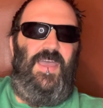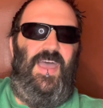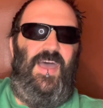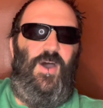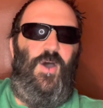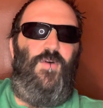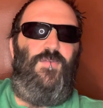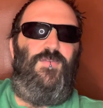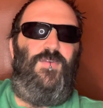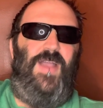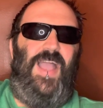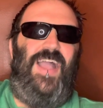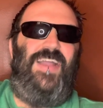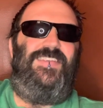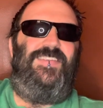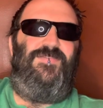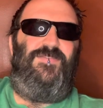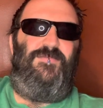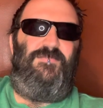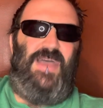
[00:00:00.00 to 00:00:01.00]

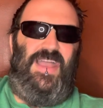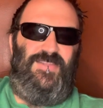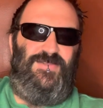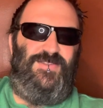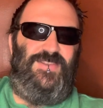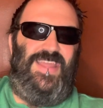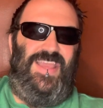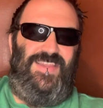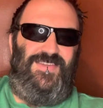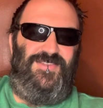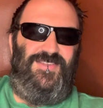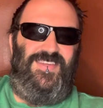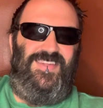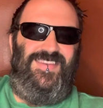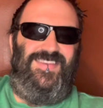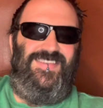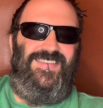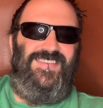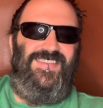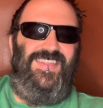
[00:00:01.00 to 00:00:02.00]
overactive
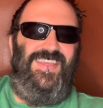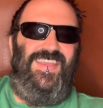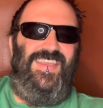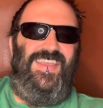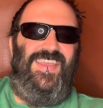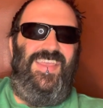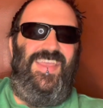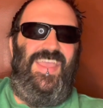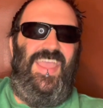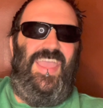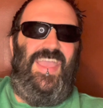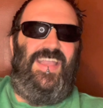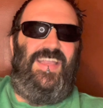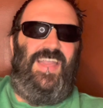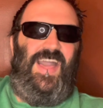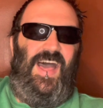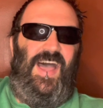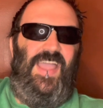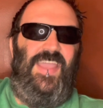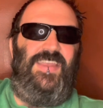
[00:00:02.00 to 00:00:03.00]
imagination. It
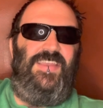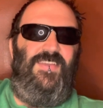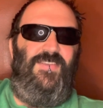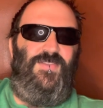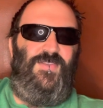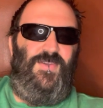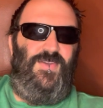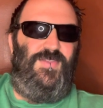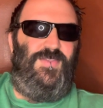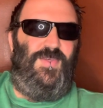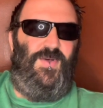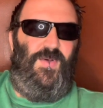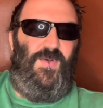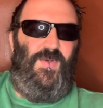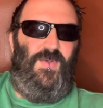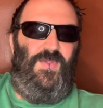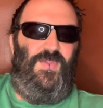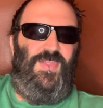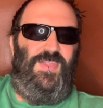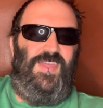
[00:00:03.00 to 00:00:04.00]
kind of took the
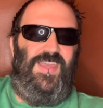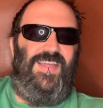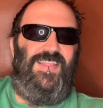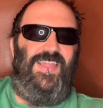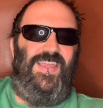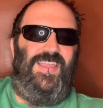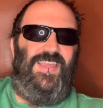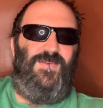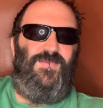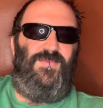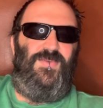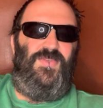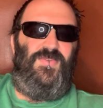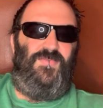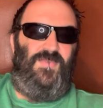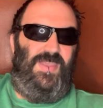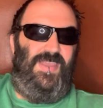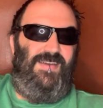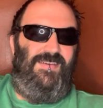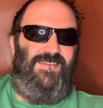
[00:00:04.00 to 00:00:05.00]
whole thing like it was
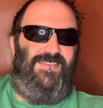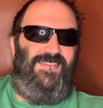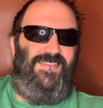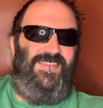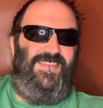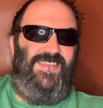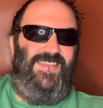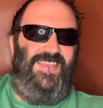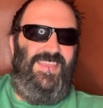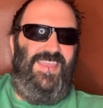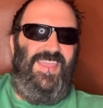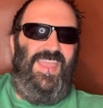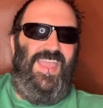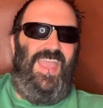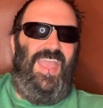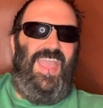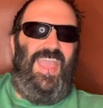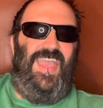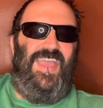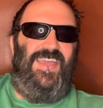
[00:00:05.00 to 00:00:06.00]
real,
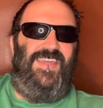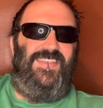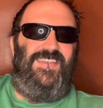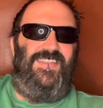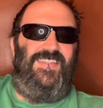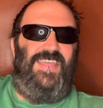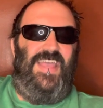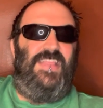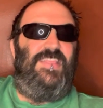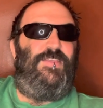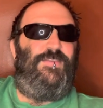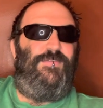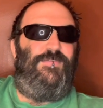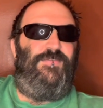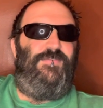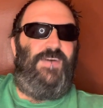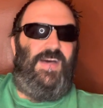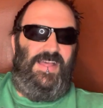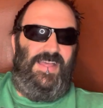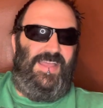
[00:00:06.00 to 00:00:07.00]
and that's
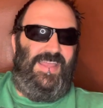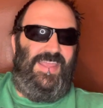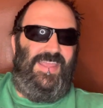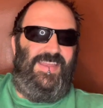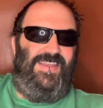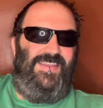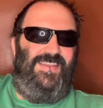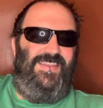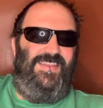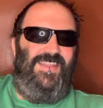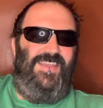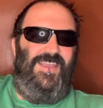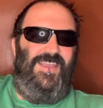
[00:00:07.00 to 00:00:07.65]
fine.